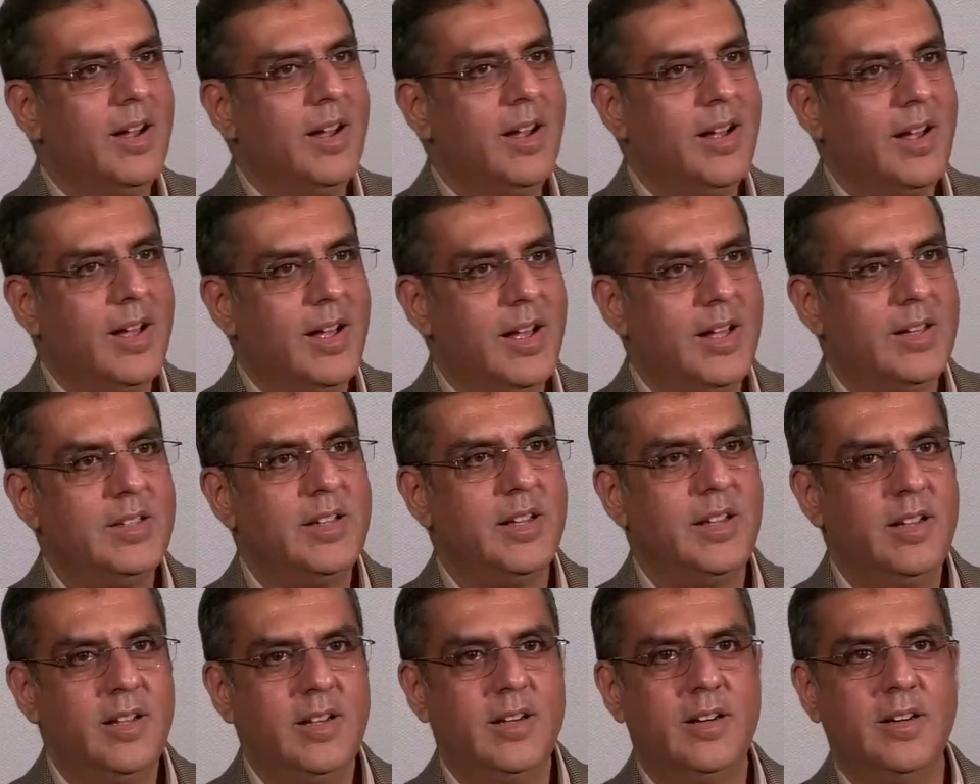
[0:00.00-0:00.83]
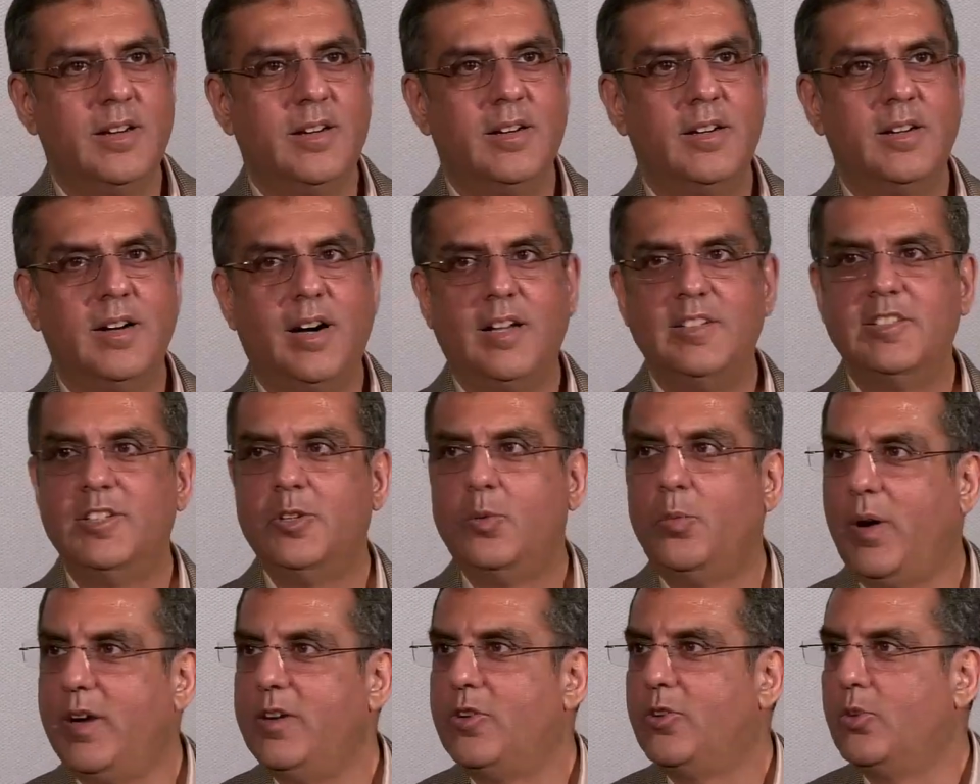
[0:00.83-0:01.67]
And here, under
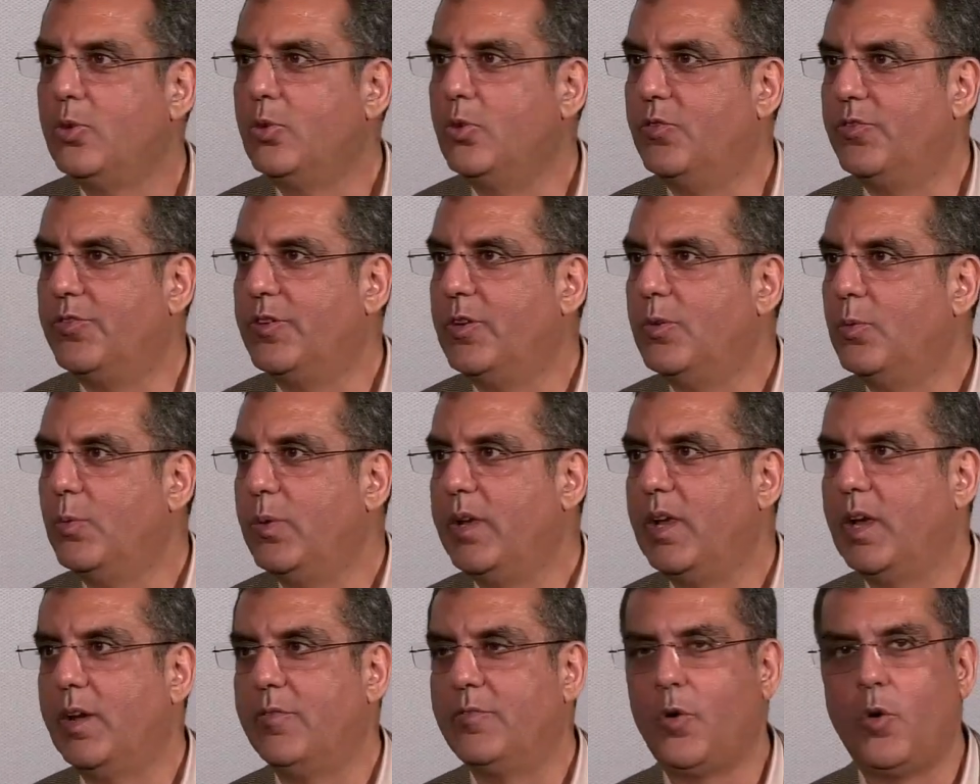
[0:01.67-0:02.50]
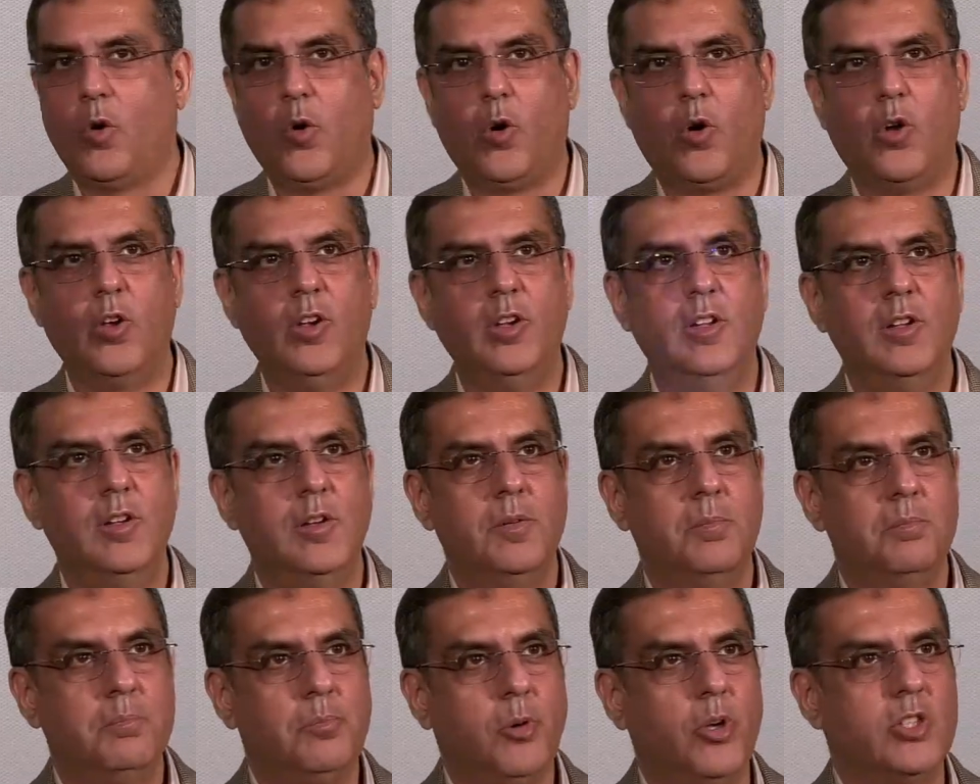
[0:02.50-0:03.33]
one roof, we have all
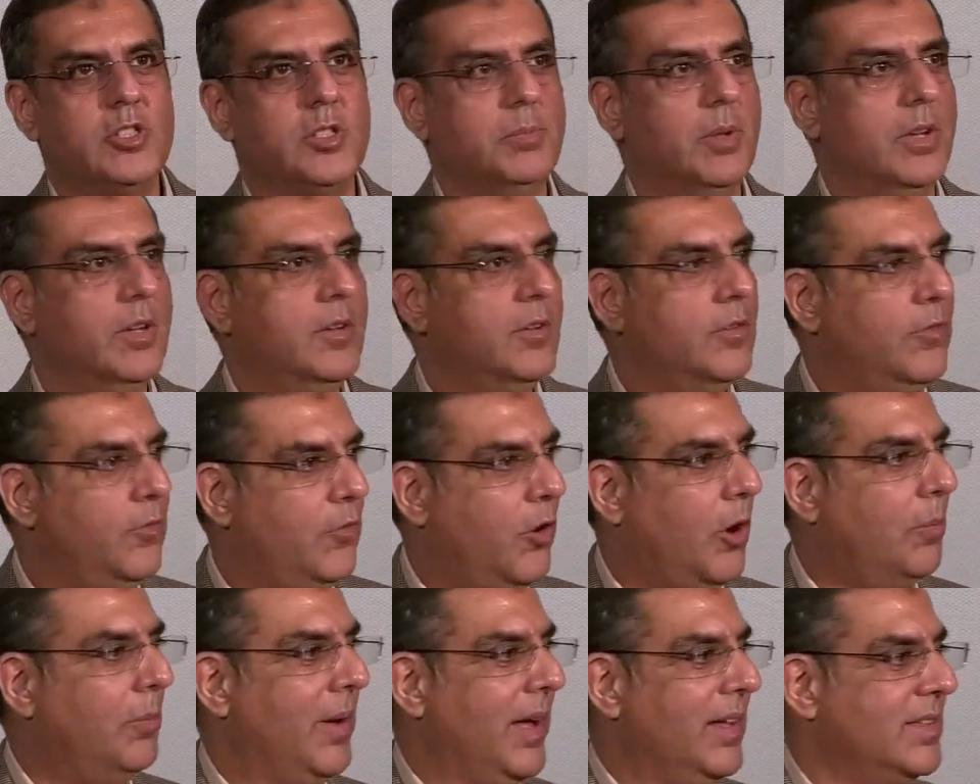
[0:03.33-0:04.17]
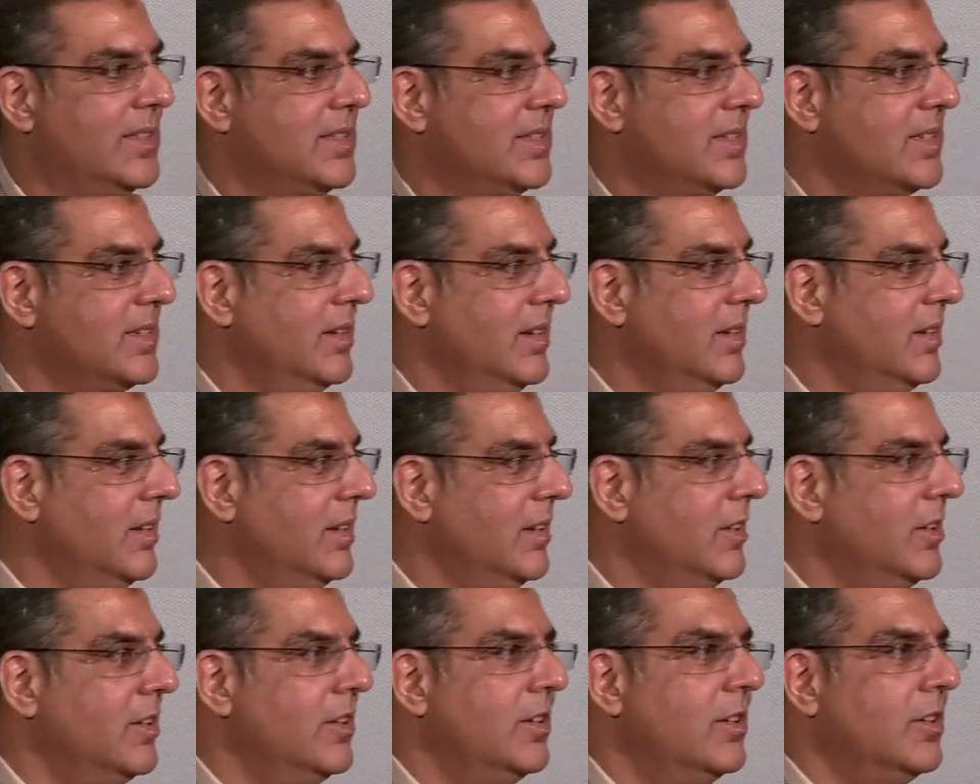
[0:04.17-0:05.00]
possible formats.
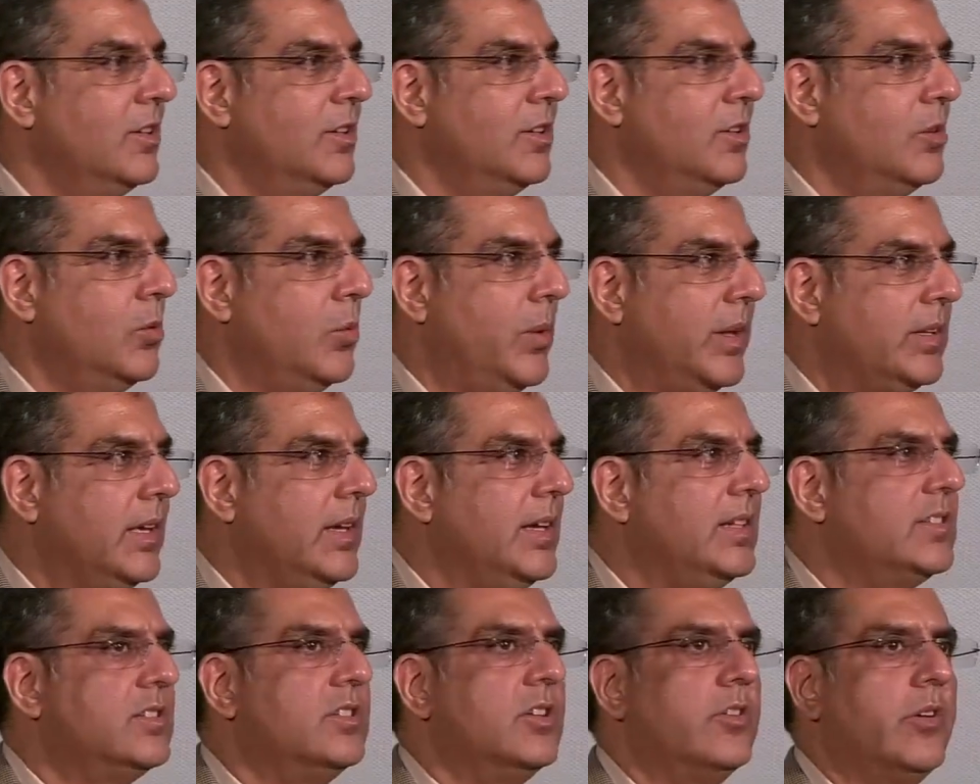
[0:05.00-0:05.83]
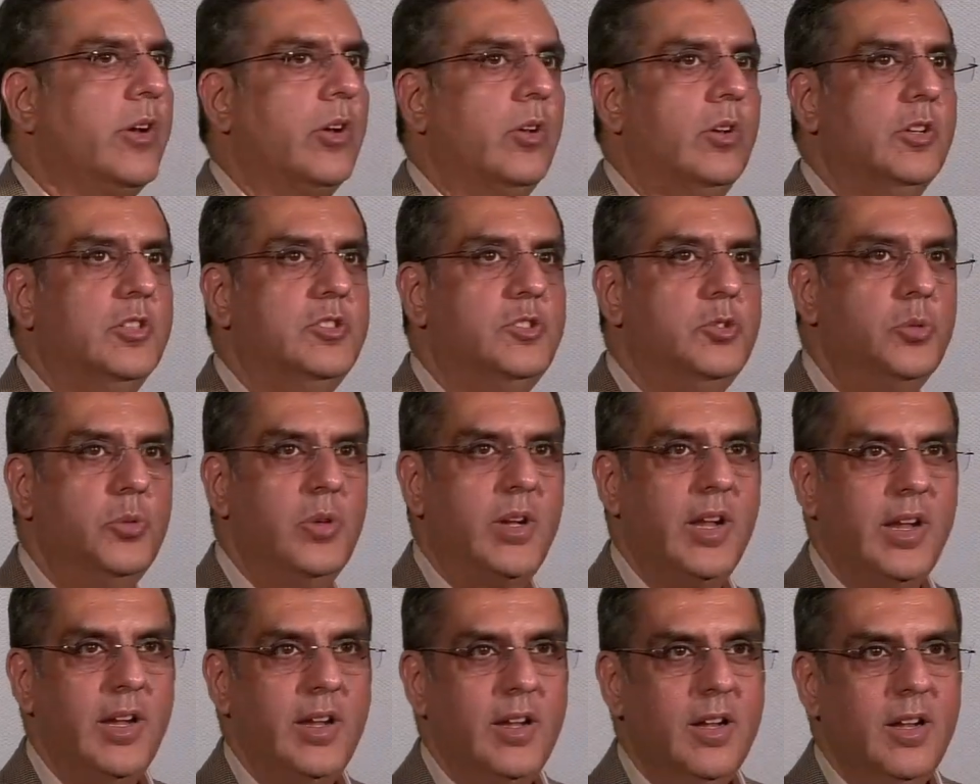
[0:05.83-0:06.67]
Whether it's a regular
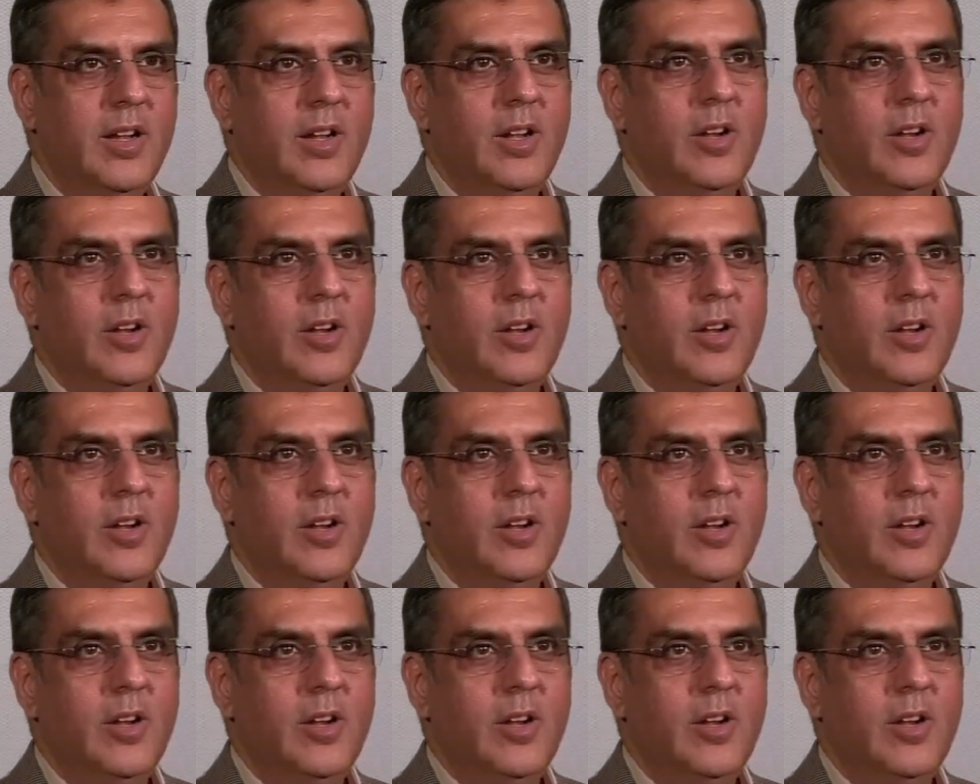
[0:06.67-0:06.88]
2K